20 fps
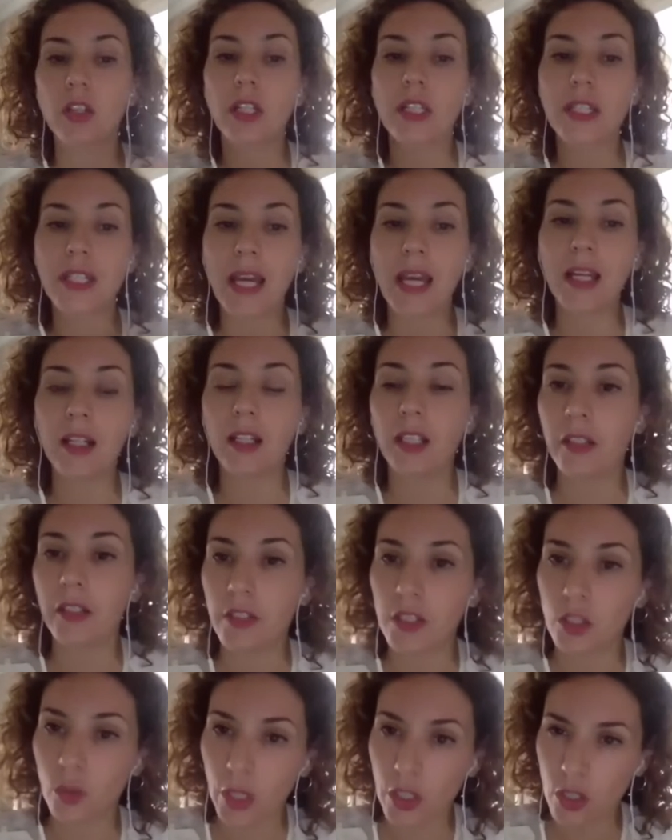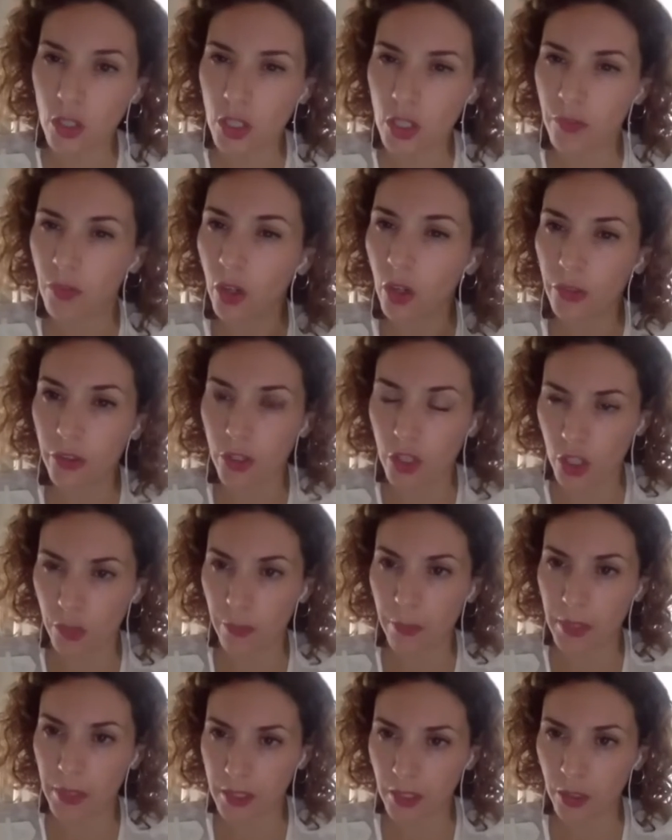untangling these questions of
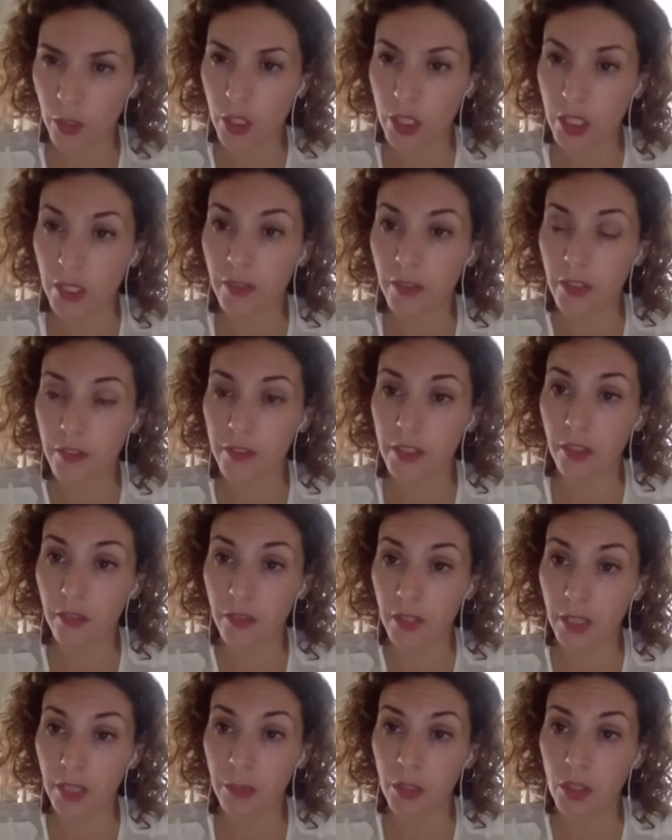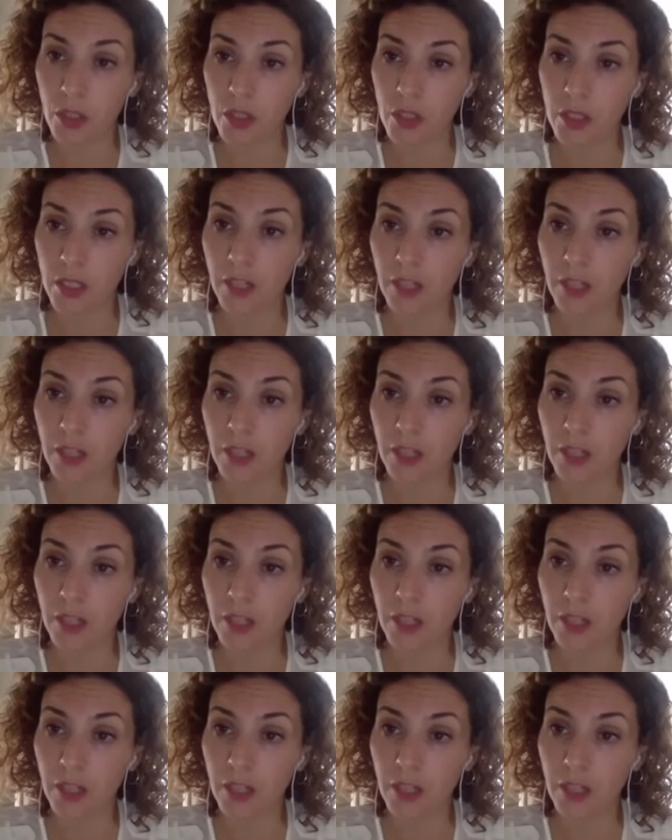authorship and subjectivity of the images.